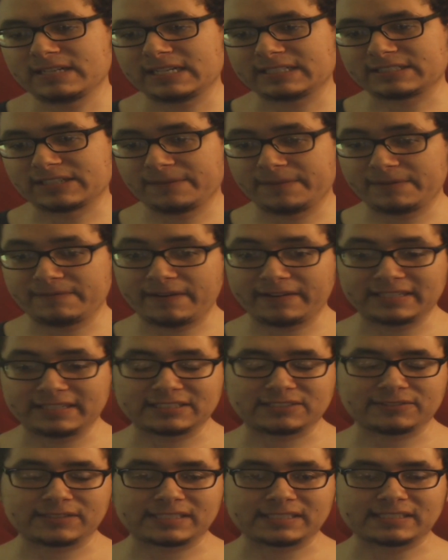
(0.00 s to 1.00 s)
it's gonna be very
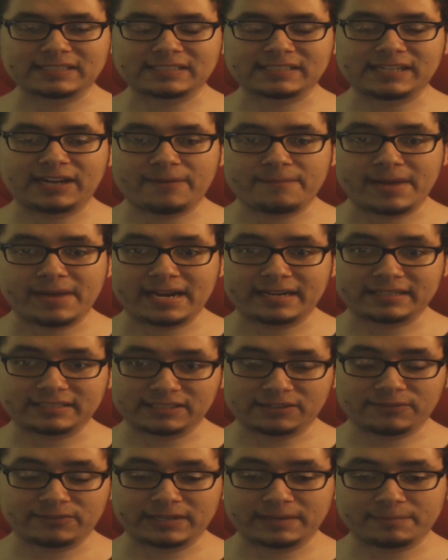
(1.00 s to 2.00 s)
interesting to see how
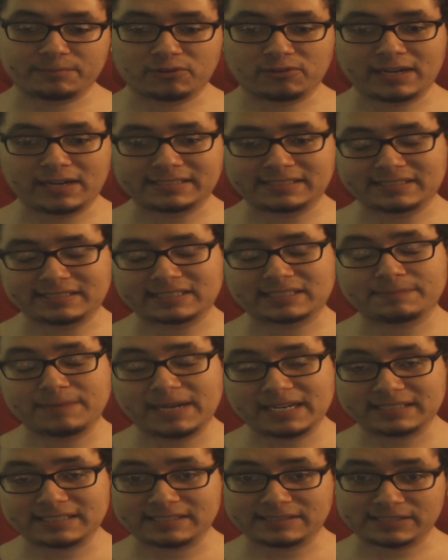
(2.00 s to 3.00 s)
Magic Arena progresses,
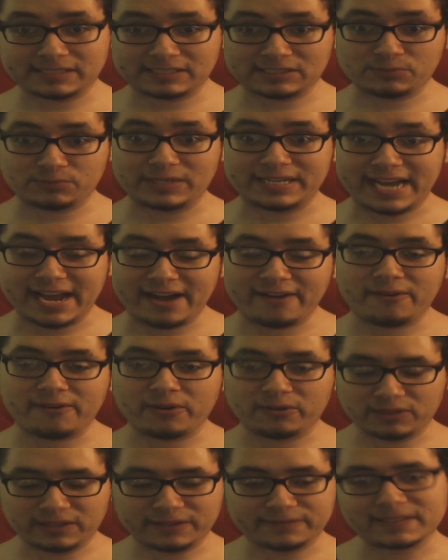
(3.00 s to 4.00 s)
especially since we now
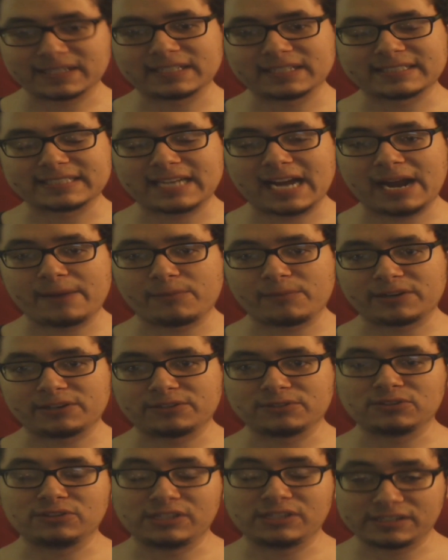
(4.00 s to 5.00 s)
are living in a time where
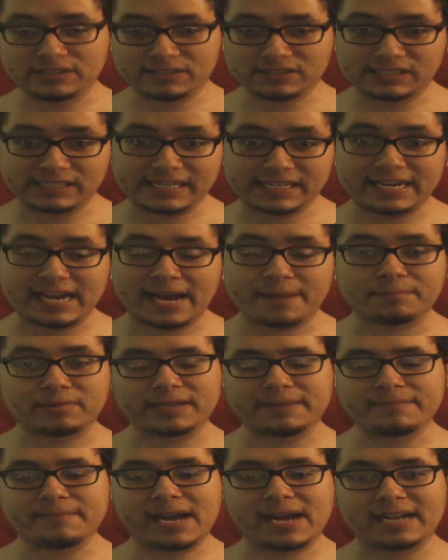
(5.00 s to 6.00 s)
you literally cannot
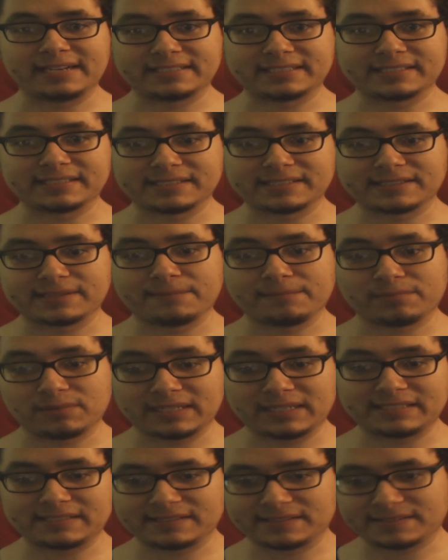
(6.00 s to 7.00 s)
play Magic in some
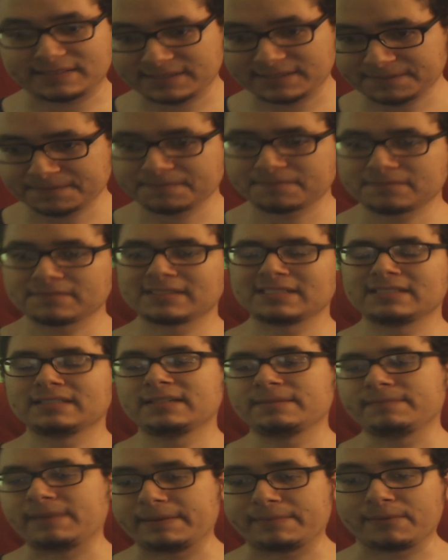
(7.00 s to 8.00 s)
places.
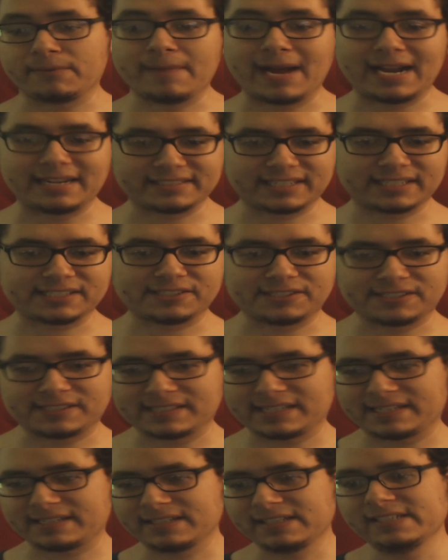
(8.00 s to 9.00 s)
Paper Magic, I should
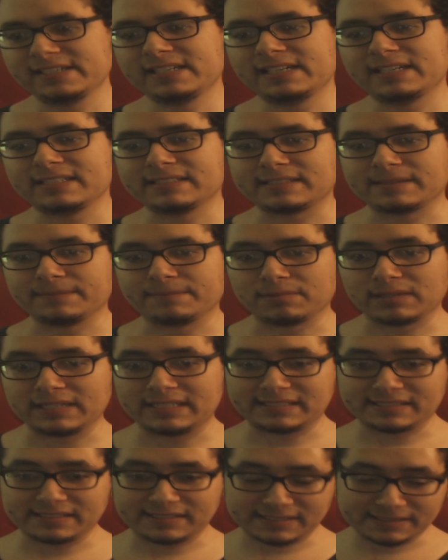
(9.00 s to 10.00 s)
say, in some
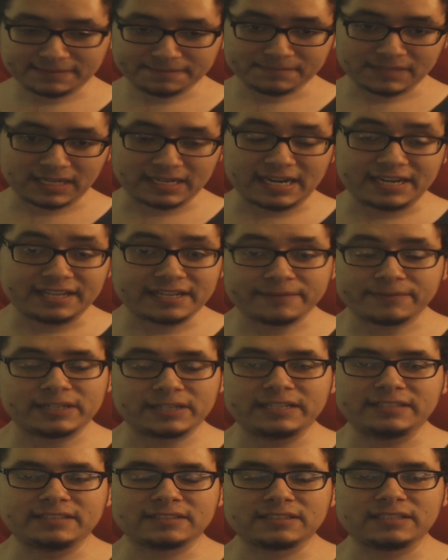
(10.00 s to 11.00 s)
places. And then you never
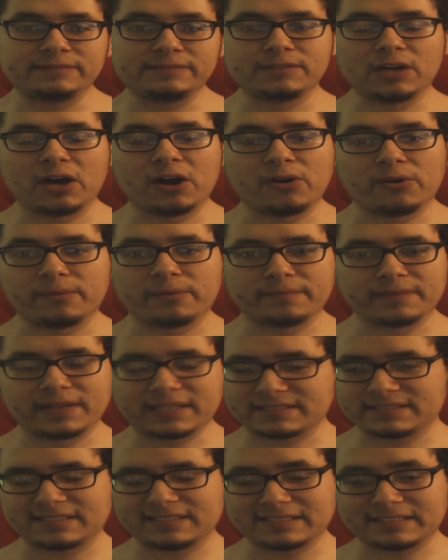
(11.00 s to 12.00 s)
need to leave the home.
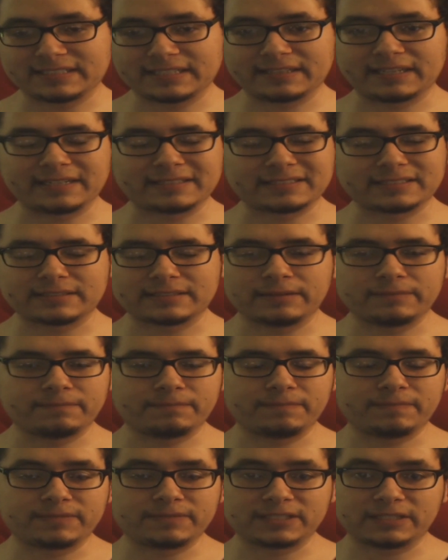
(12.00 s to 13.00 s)
That's another thing. Like,
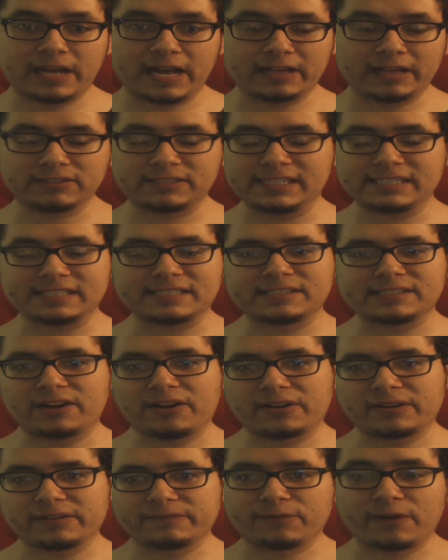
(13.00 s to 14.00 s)
so LGSs
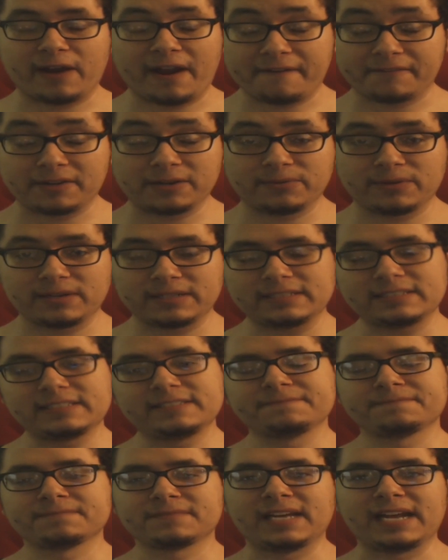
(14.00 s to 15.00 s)
aren't for everyone,
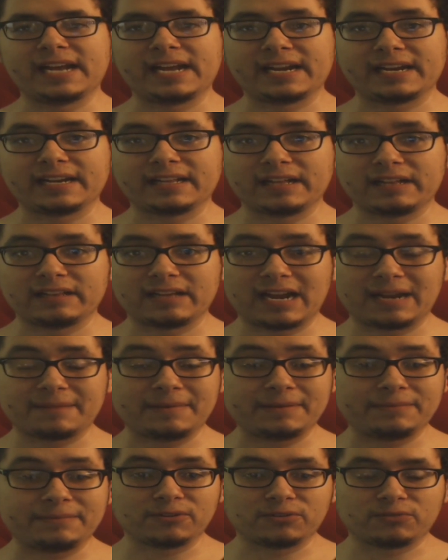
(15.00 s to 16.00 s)
and a lot of
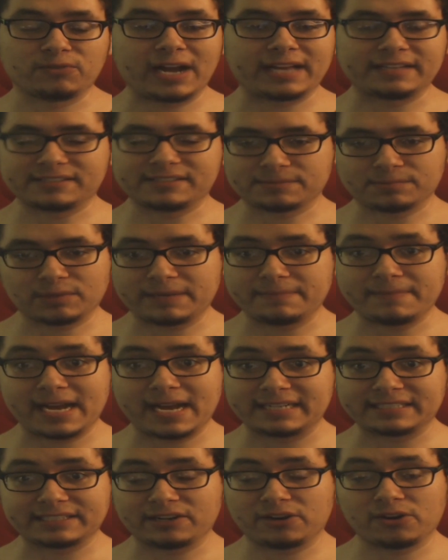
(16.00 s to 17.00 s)
would rather just play
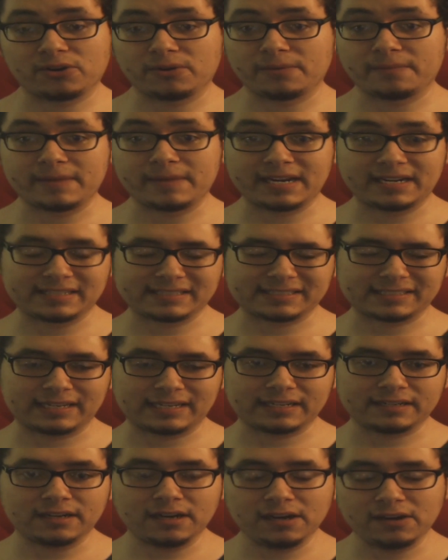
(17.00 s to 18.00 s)
Magic at home. And it's
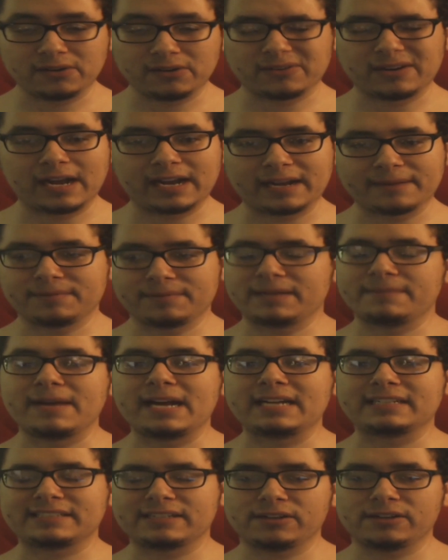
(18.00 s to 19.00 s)
like, I could play
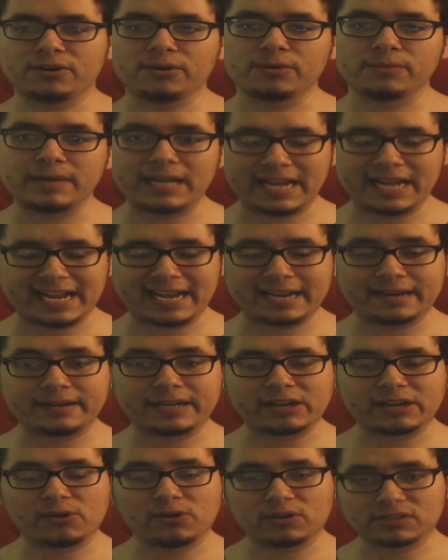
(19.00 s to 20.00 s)
Magic at home, and
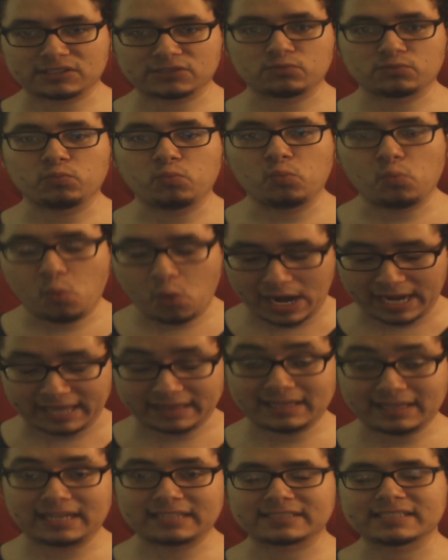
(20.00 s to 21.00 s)
it costs way
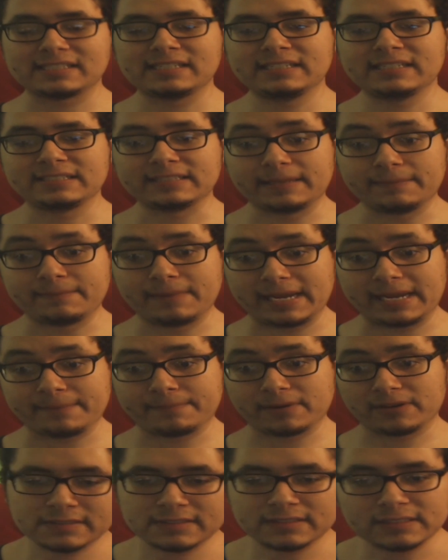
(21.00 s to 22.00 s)
less than
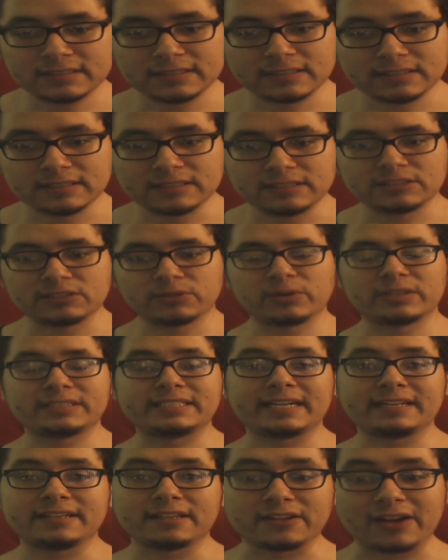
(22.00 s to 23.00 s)
paper. So I'm going
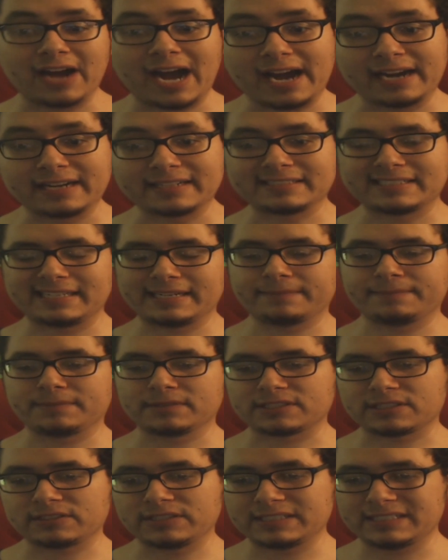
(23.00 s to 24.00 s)
to take another odd
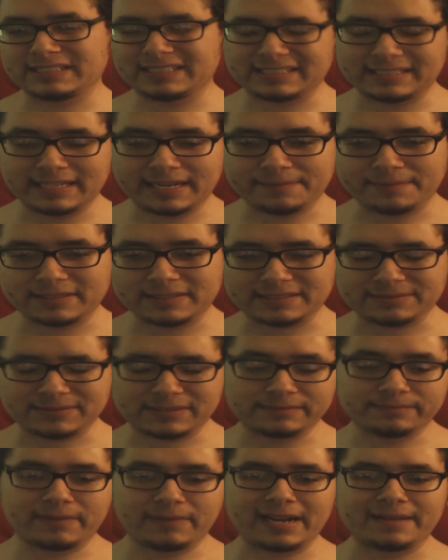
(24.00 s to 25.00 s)
example. So this
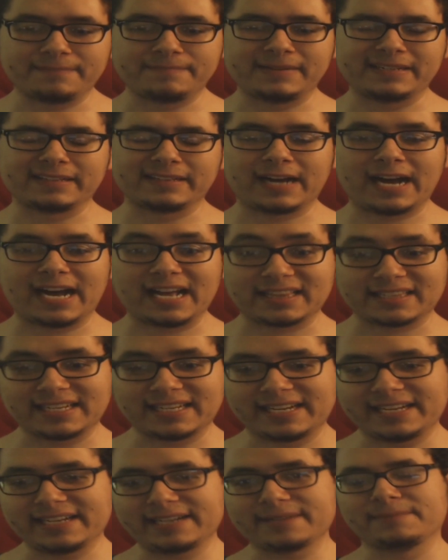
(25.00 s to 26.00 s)
one might be a hot
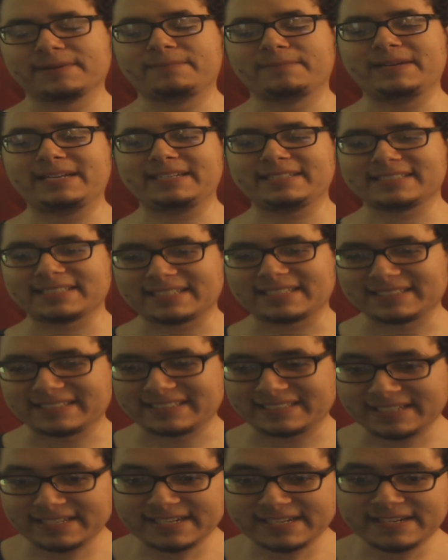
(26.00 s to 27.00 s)
take, but
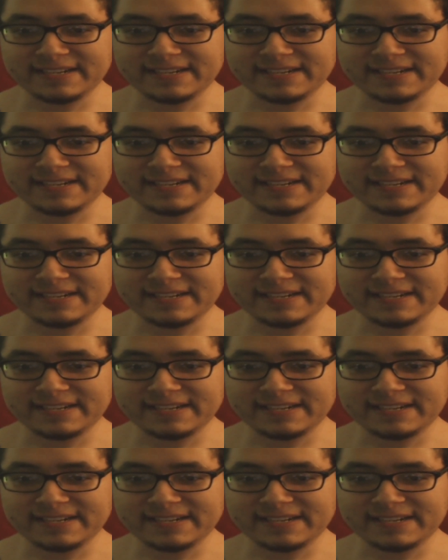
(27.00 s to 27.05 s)
basically,